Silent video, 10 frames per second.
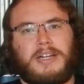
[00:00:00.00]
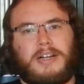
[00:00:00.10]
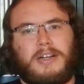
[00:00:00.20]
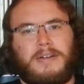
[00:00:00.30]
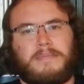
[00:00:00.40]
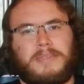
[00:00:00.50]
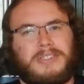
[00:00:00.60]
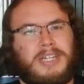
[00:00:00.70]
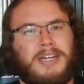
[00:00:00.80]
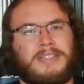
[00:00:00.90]

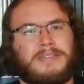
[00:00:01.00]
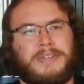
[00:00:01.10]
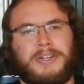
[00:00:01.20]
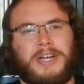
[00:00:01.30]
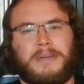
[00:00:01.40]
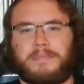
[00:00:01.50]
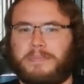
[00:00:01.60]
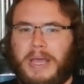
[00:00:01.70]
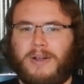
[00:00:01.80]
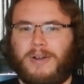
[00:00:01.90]
They're not
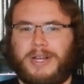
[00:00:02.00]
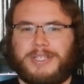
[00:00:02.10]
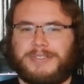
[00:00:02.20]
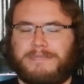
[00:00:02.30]
parodies